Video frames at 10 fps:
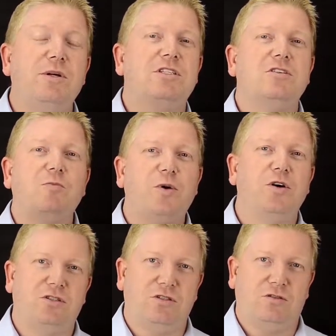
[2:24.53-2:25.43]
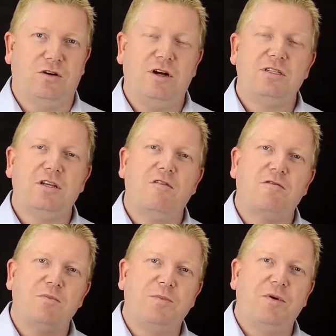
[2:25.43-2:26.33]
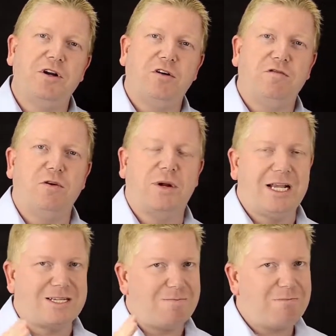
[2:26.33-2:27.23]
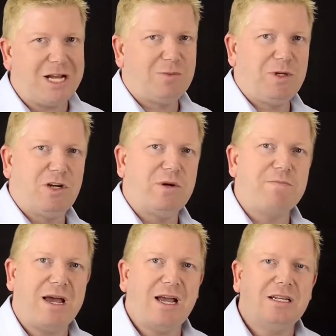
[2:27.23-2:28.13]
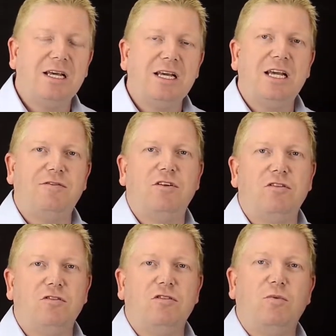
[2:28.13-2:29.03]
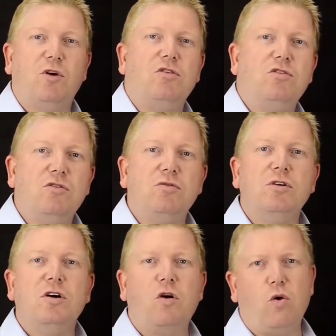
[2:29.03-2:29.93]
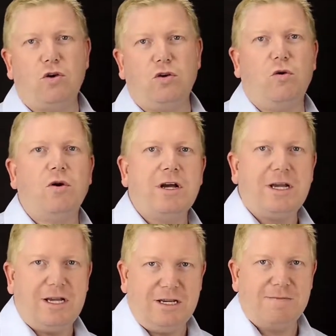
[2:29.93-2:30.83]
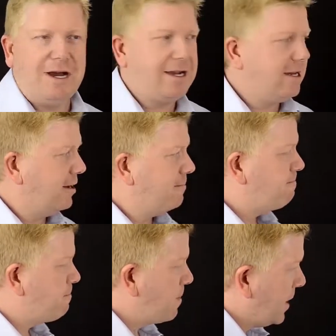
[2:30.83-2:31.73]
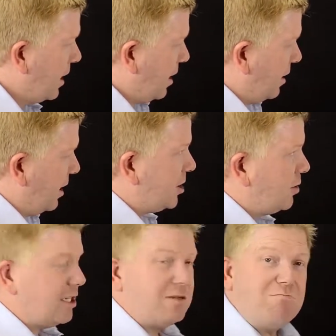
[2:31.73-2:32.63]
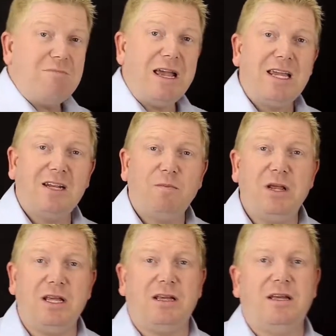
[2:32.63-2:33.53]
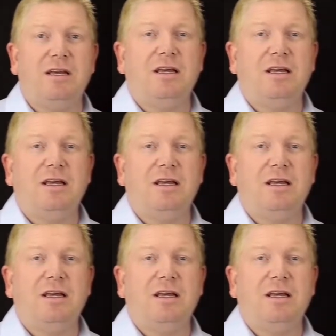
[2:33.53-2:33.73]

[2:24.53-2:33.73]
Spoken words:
It's still personal, right? So from a point of view, it has a much bigger impact if you use the word you or your in your marketing. The next one is make it big.